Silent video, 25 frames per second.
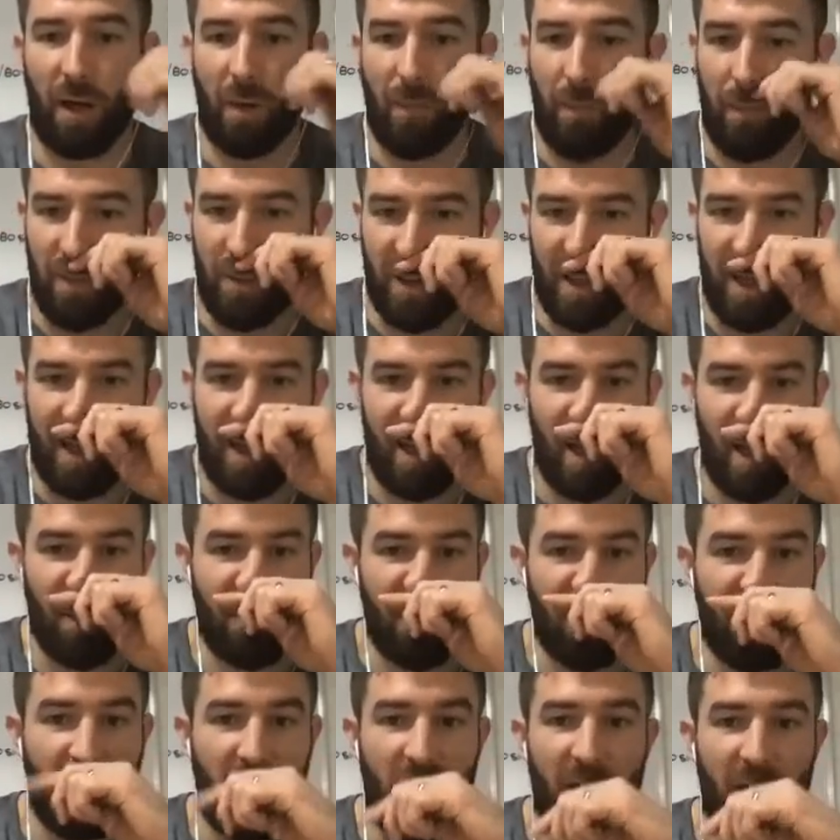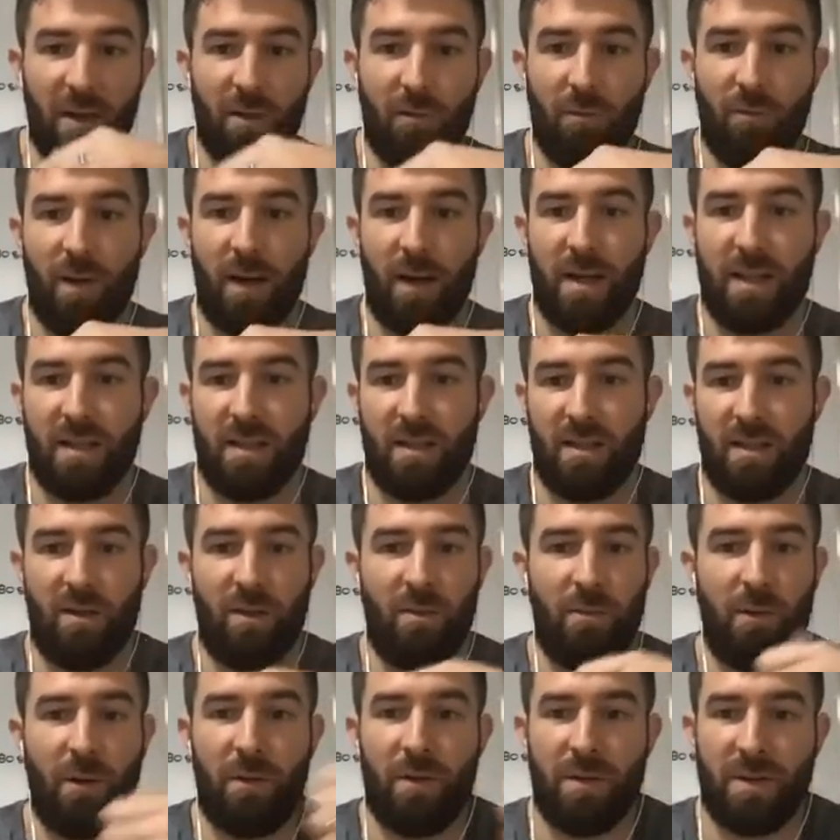signing up to running a race, so
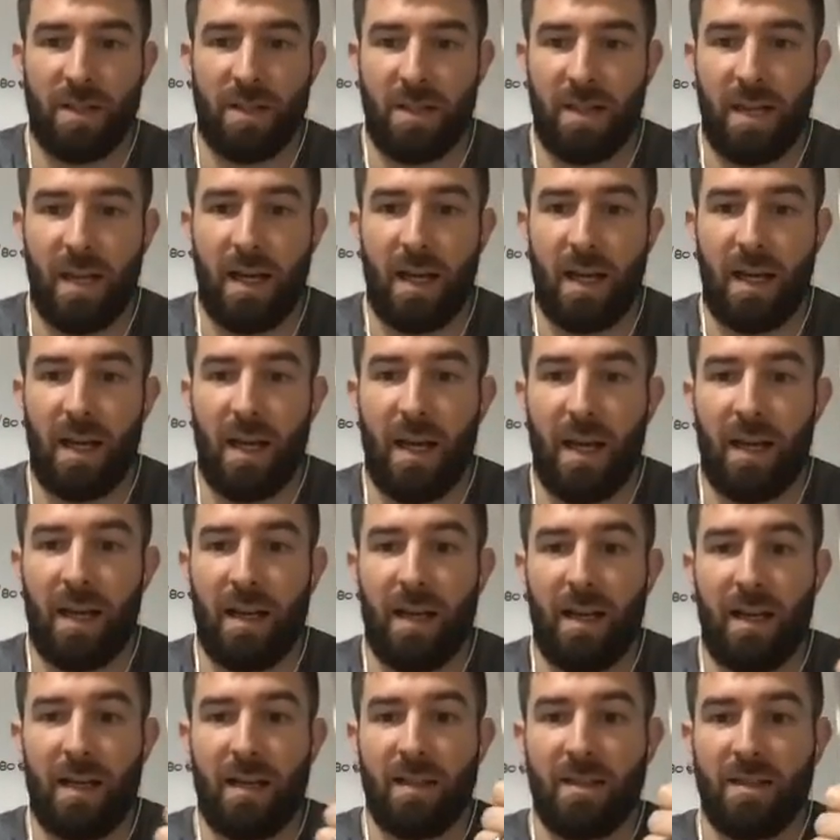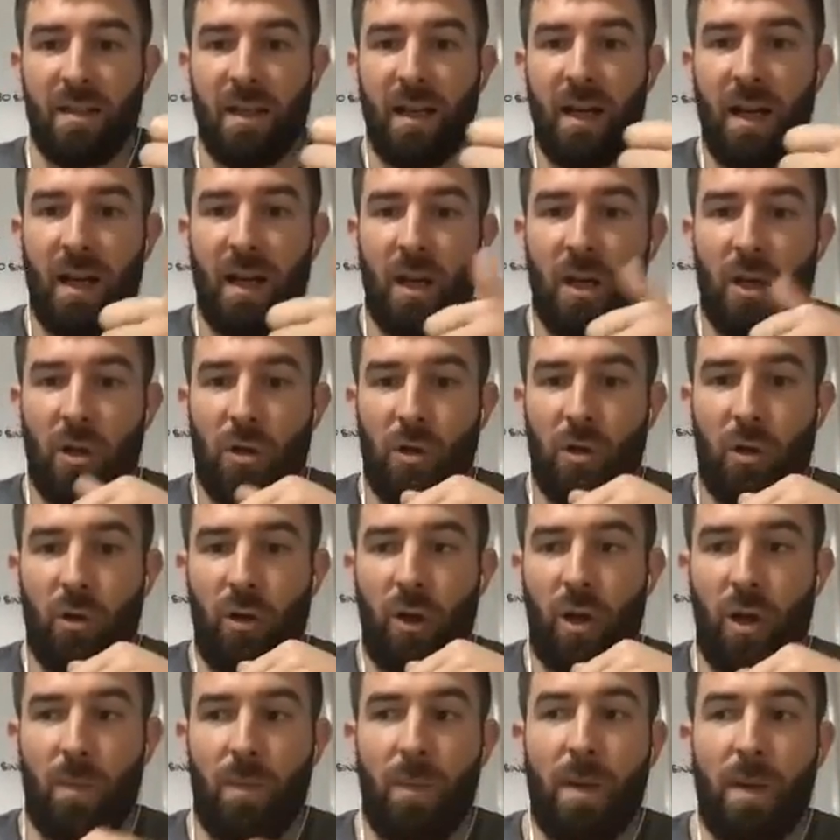whether it's a 10K, is you're
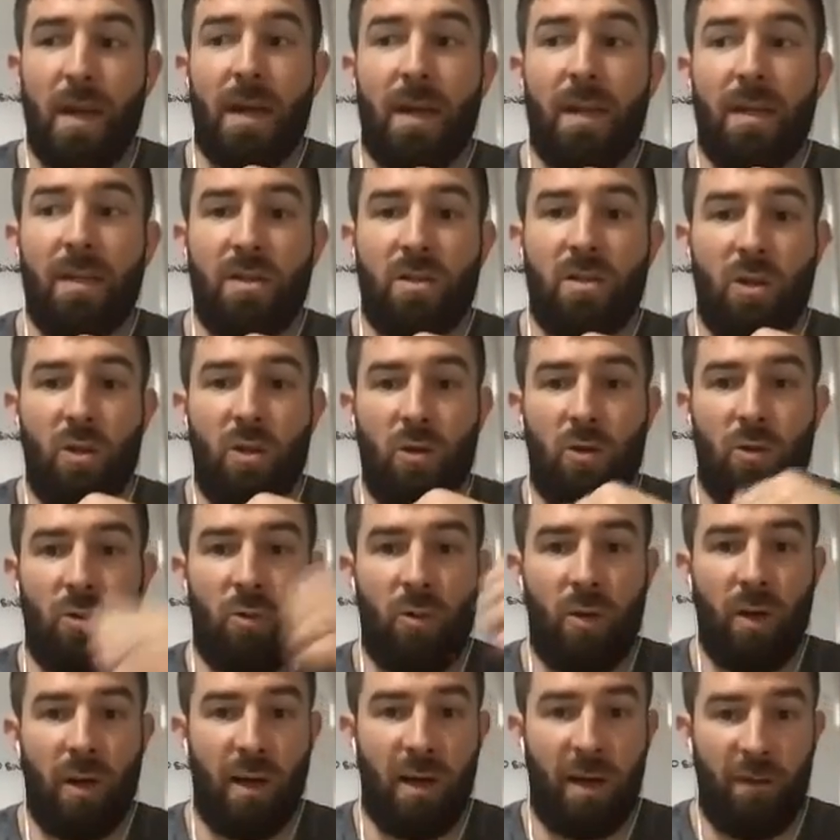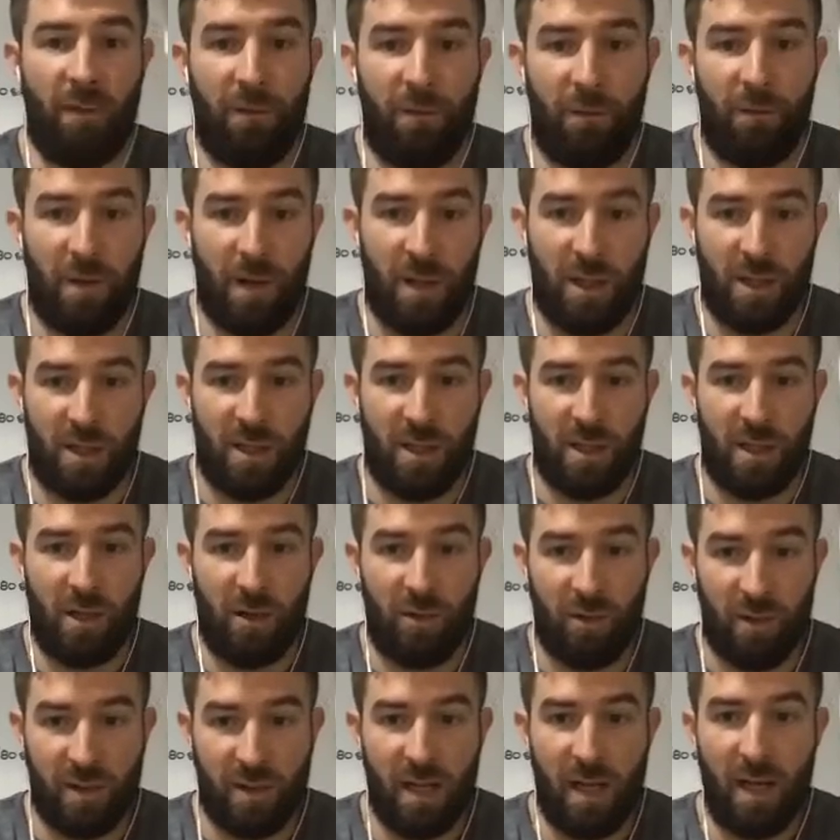committing to a finish line
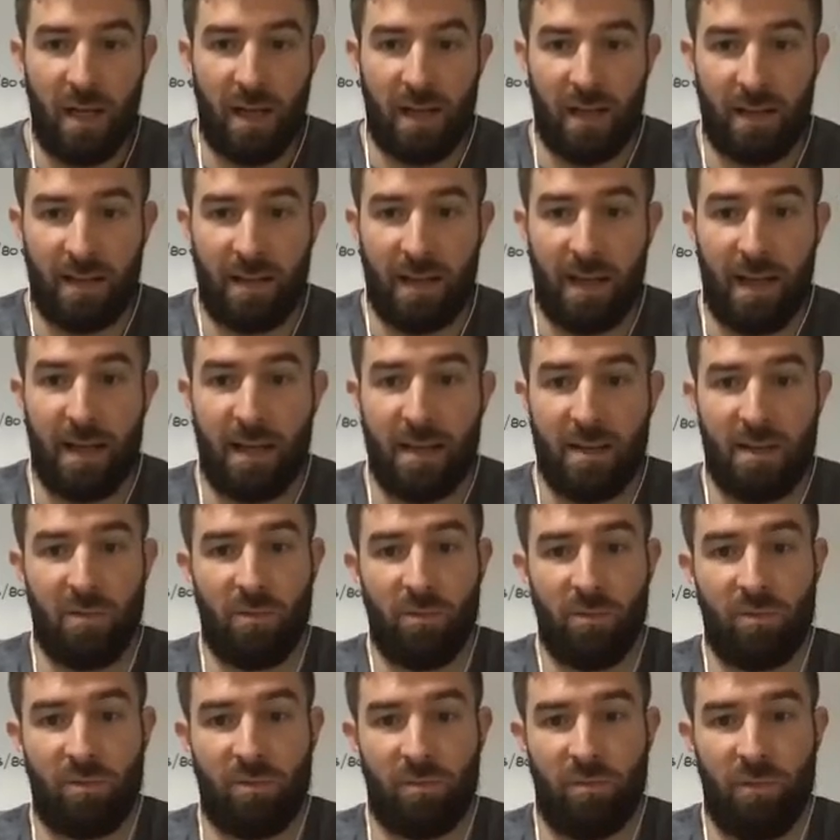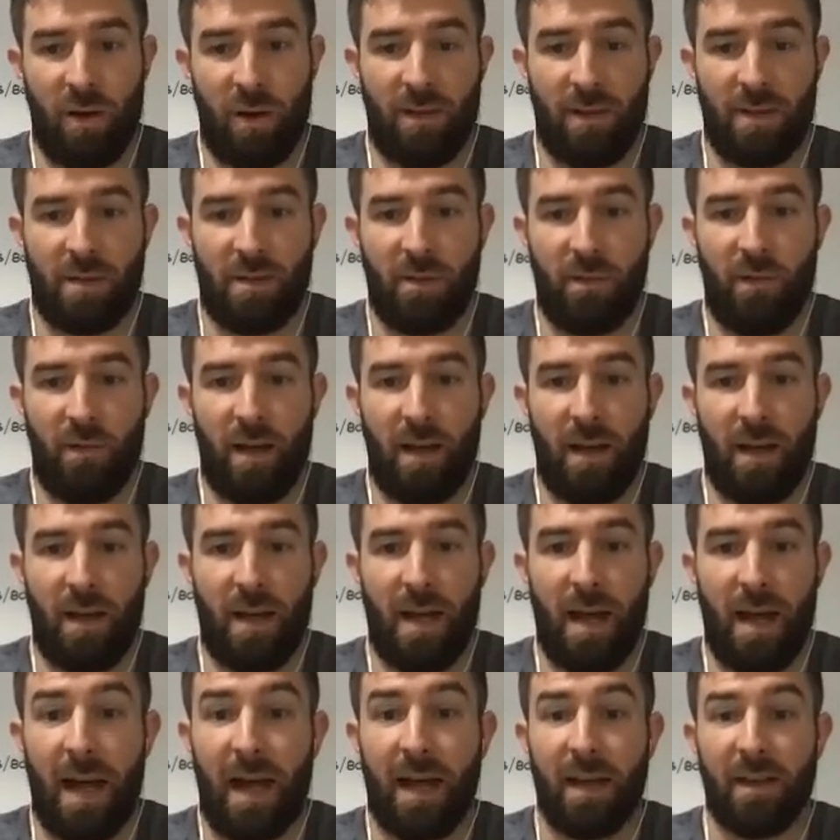or a target date to run this event,
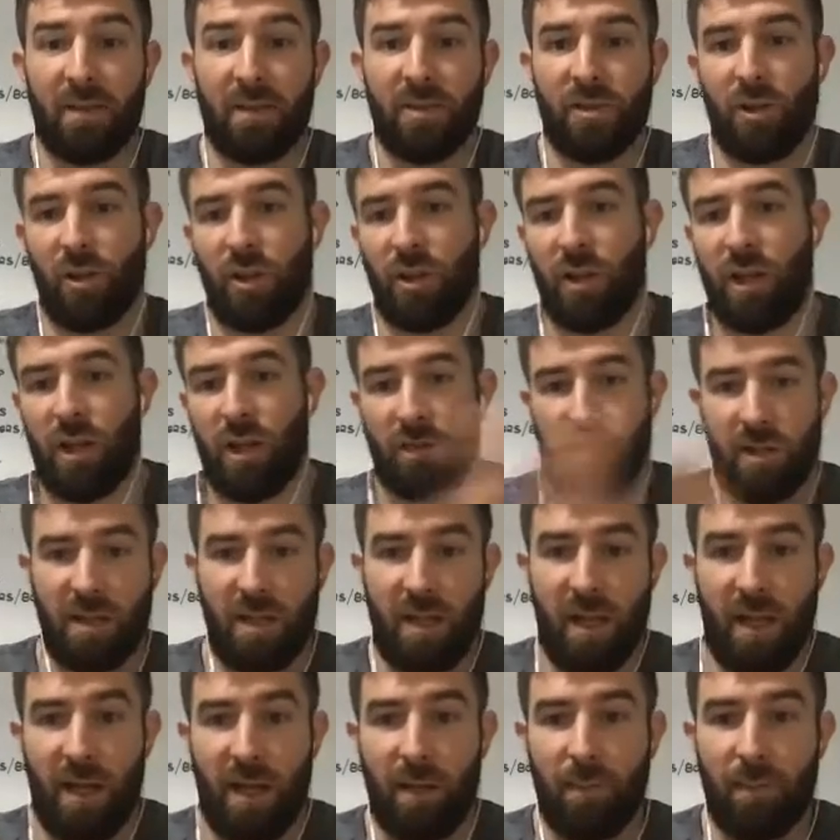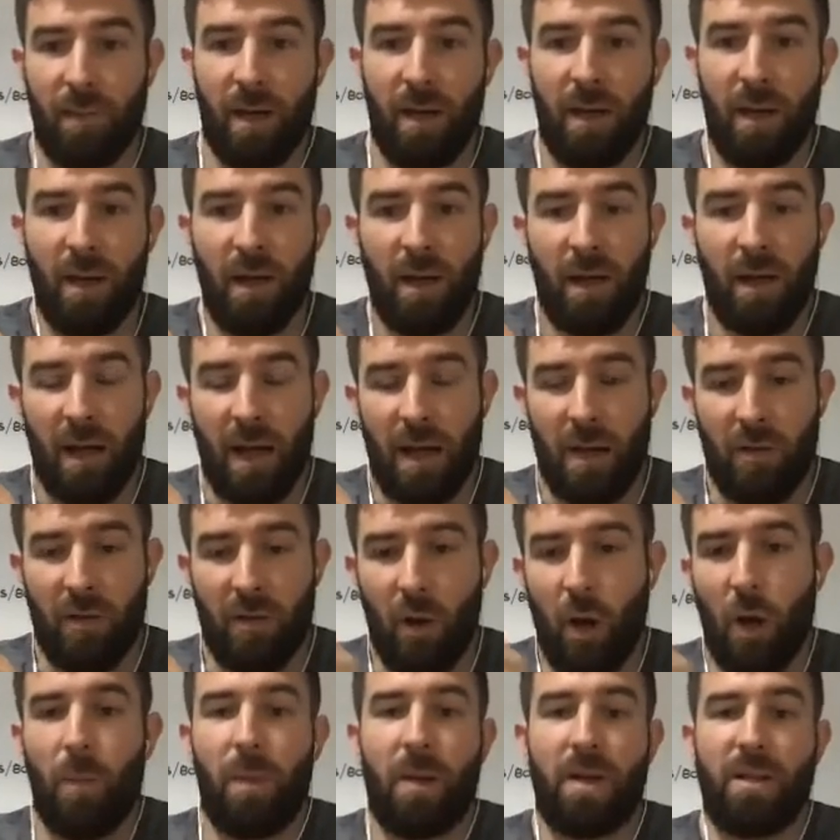and you're going to have a time.
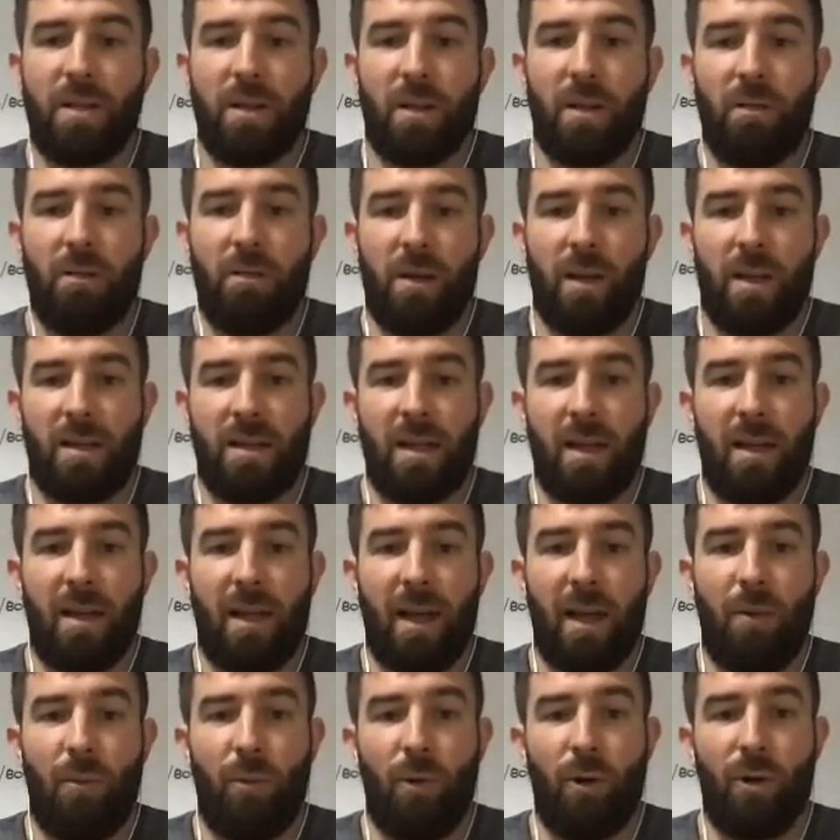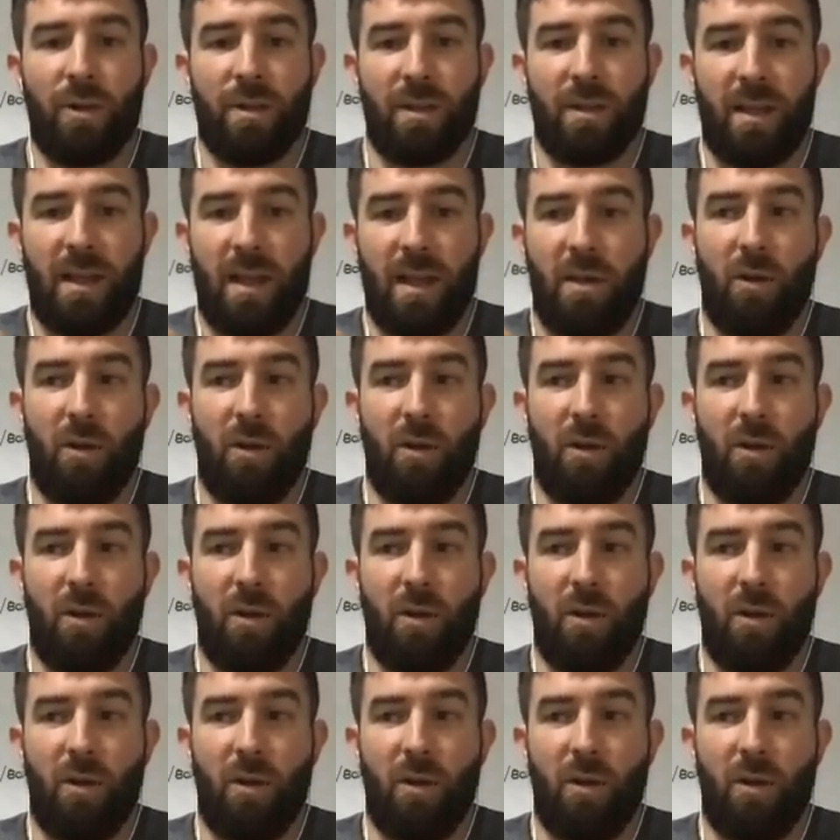Nobody's going to run a 10K once and then